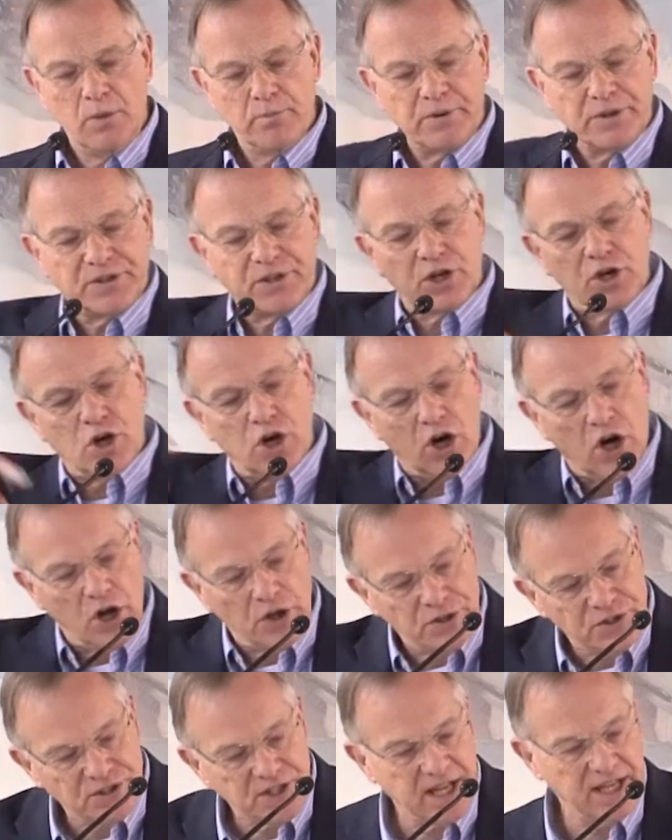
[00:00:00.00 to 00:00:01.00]
But the
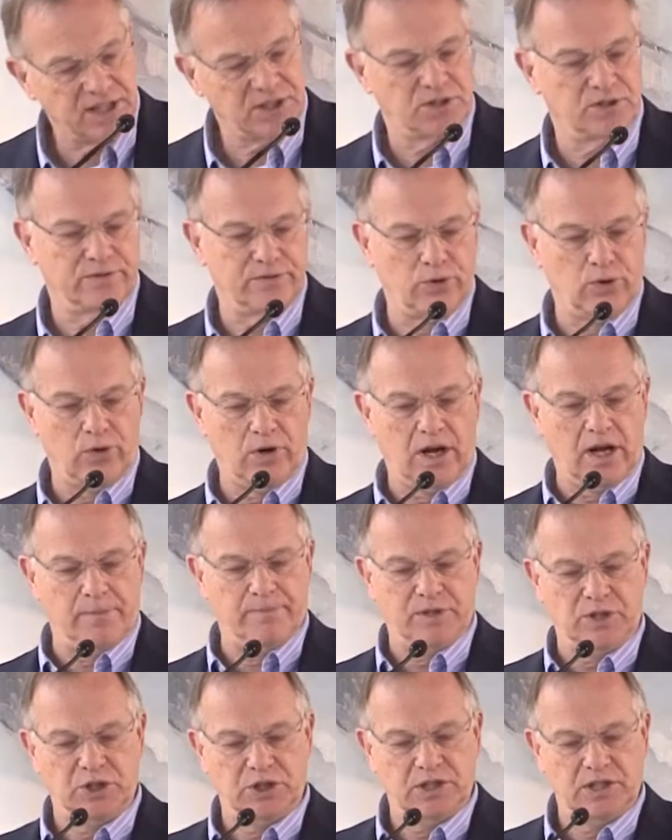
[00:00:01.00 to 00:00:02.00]
context of all
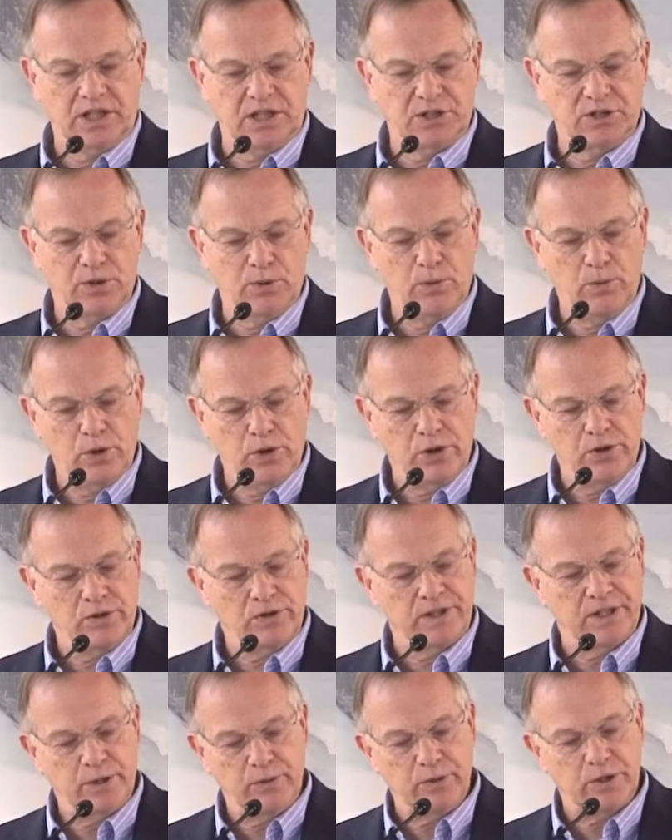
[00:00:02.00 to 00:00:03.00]
our mission is the
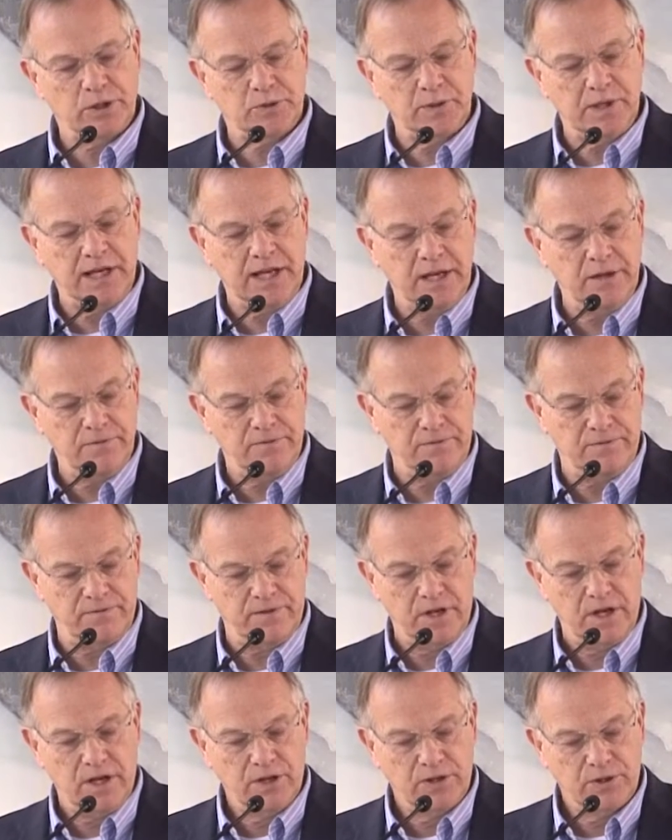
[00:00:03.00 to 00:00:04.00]
world in which we live,
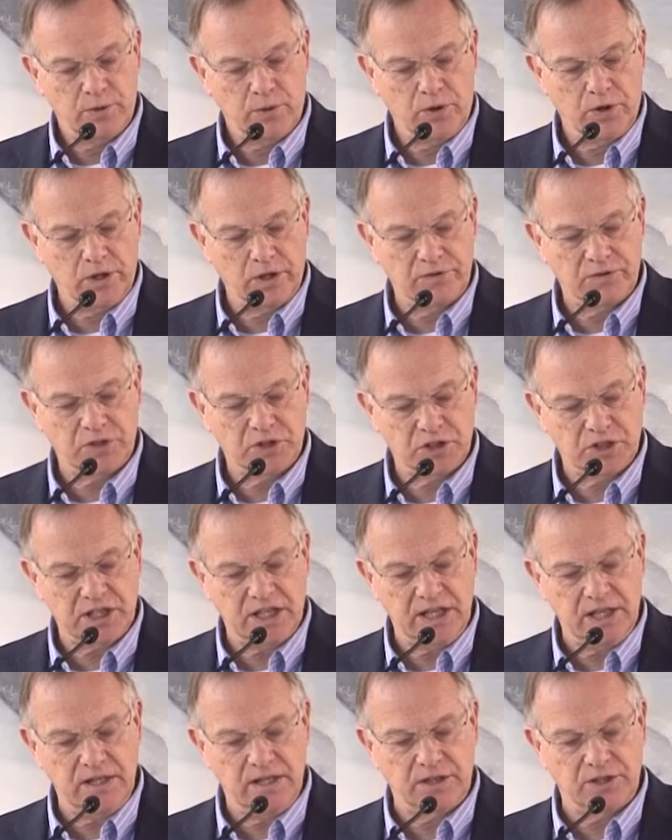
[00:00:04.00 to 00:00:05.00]
the world of
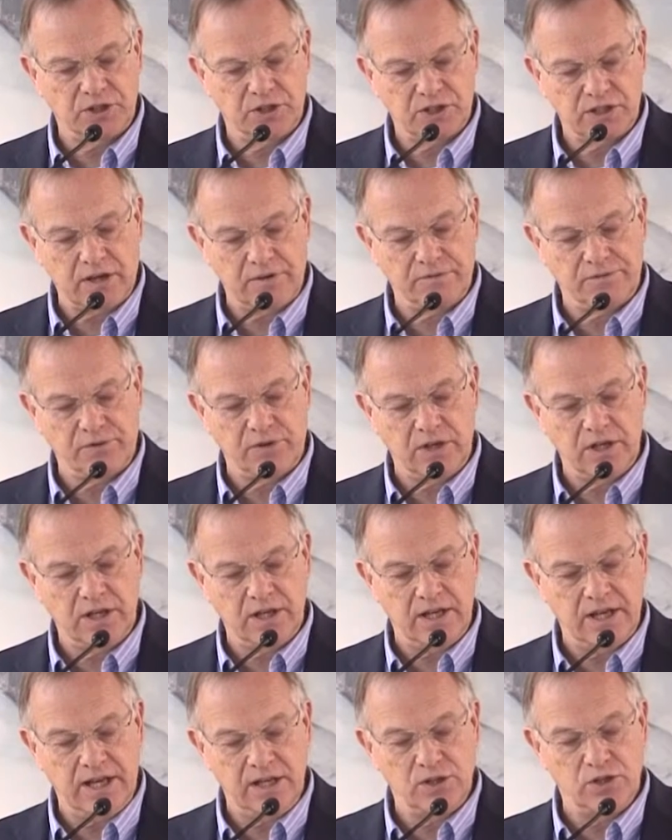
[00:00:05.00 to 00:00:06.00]
sin and
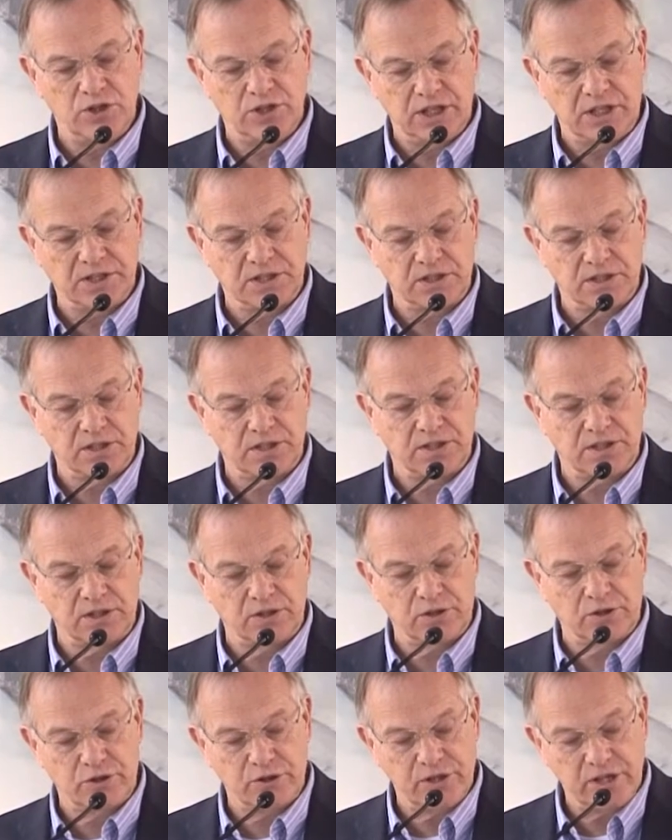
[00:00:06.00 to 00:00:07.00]
suffering, injustice
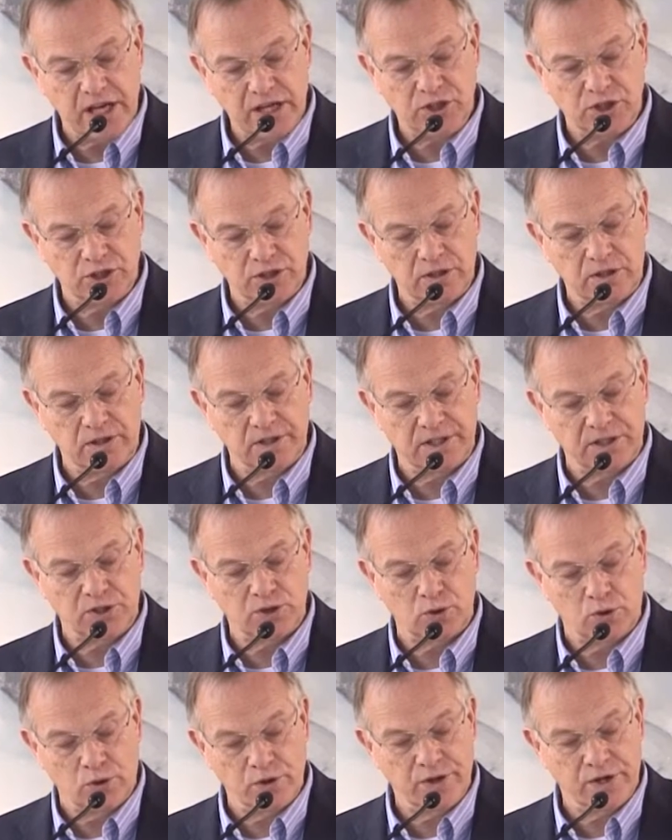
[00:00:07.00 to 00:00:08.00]
and creational
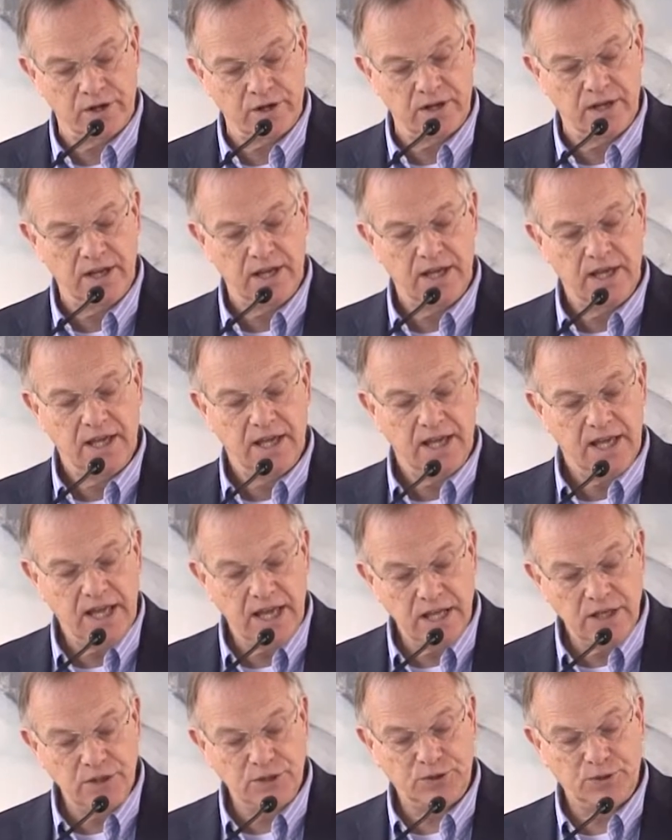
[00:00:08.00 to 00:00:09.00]
disorder,
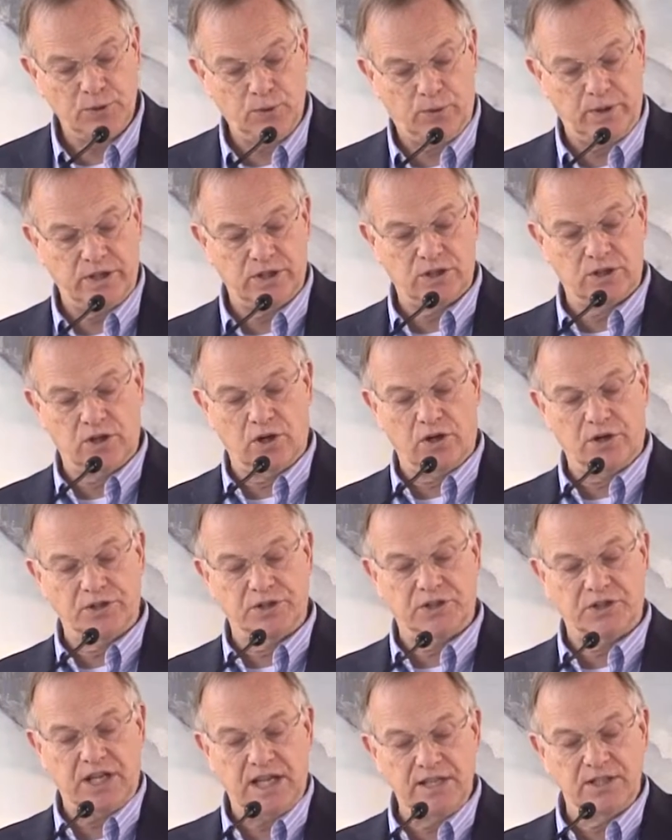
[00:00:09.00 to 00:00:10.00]
into which
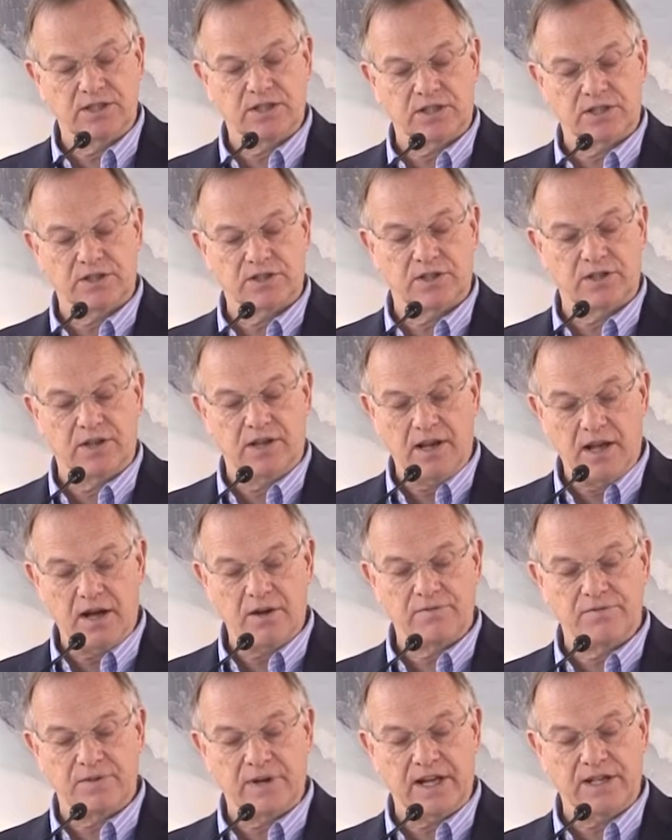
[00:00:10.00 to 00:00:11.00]
God sends us to
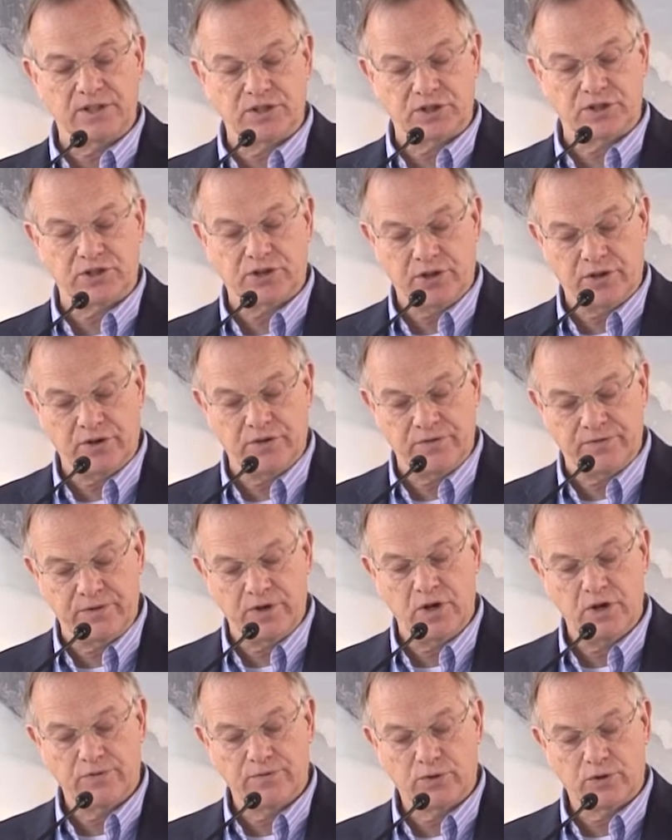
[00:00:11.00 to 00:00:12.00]
love and
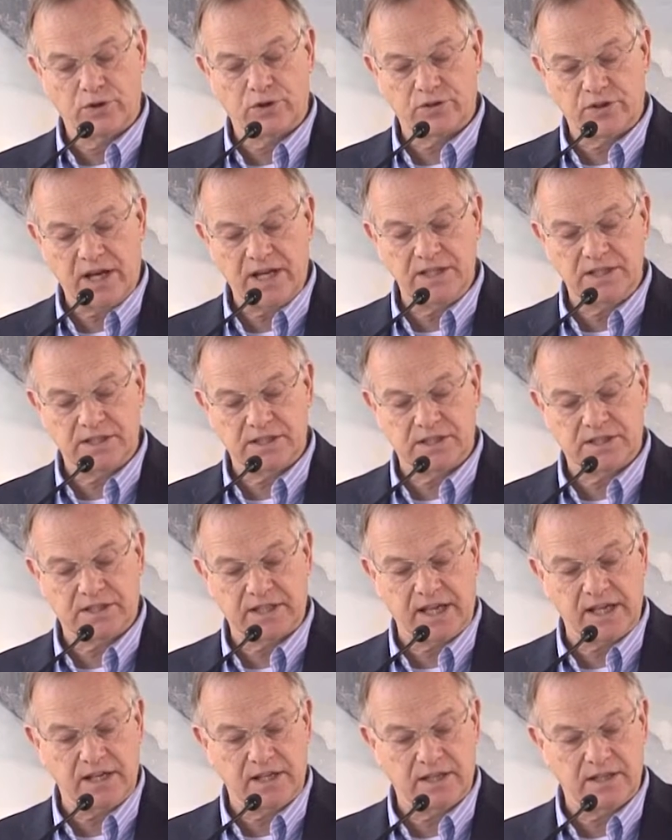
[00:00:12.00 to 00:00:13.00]
serve for Christ's
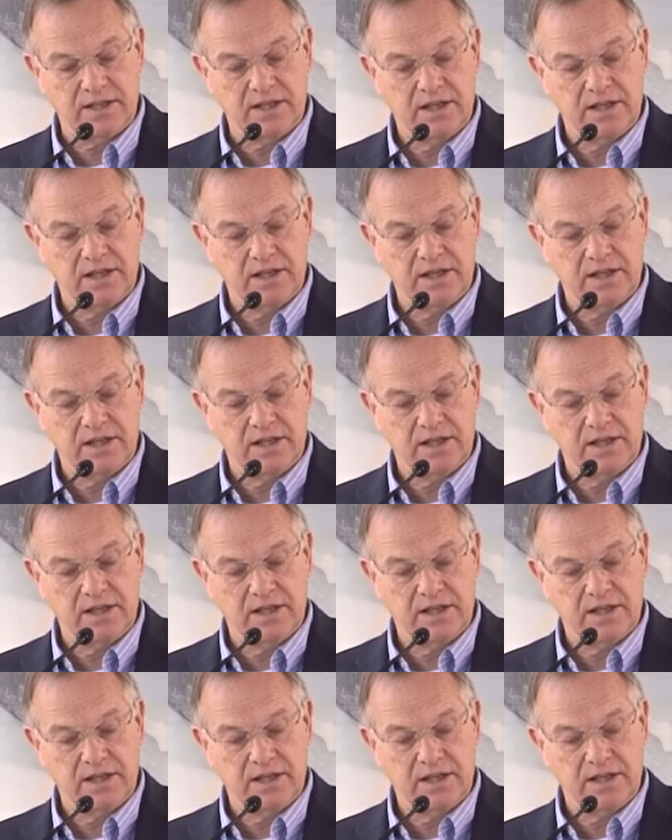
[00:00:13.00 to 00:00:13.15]
sake.